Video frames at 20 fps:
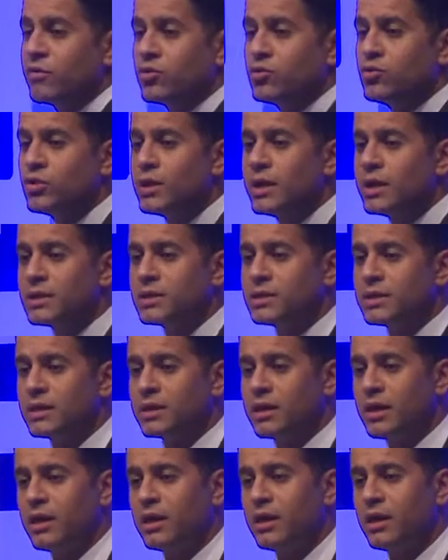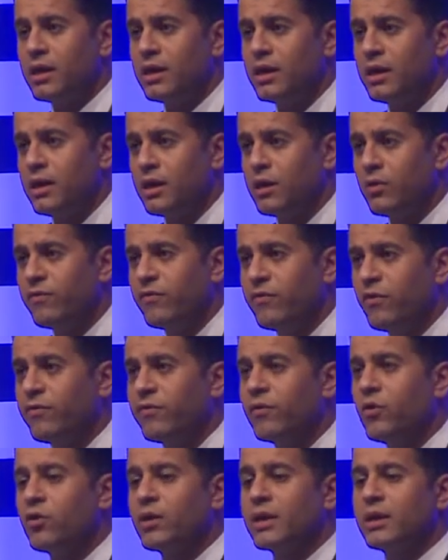2 years
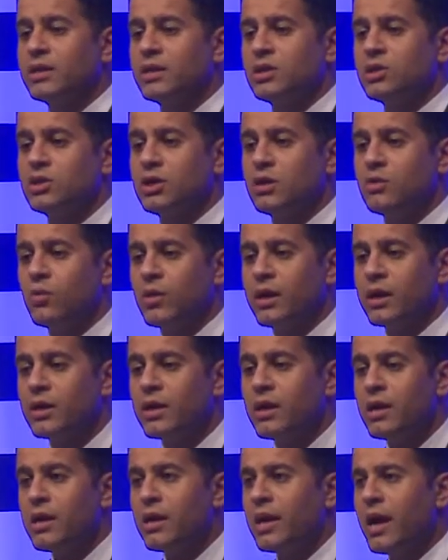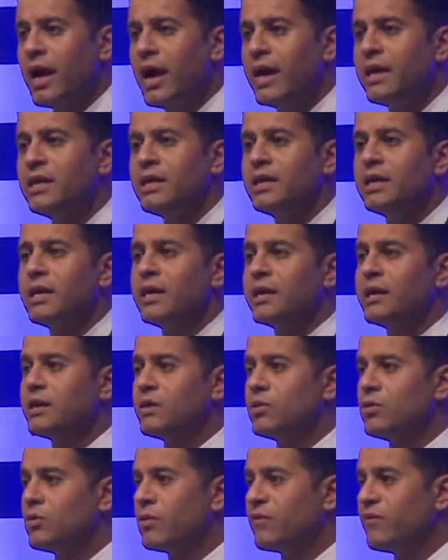of log retention, where any
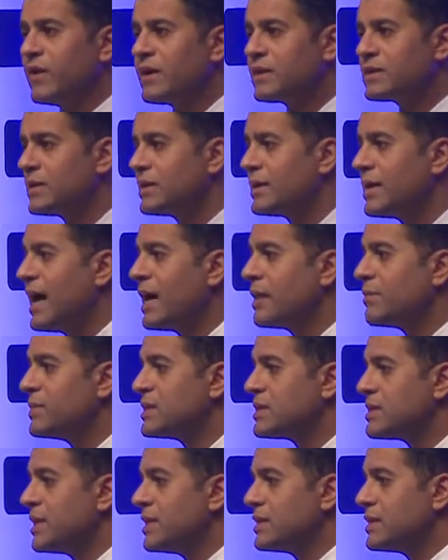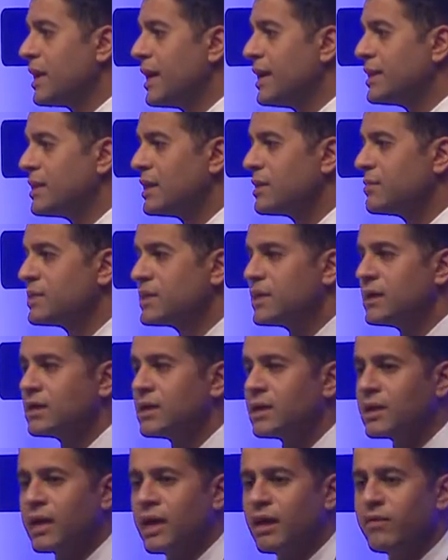university administrator, IT
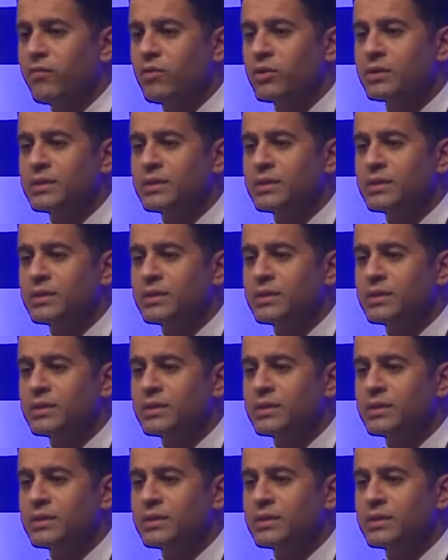administrator can, for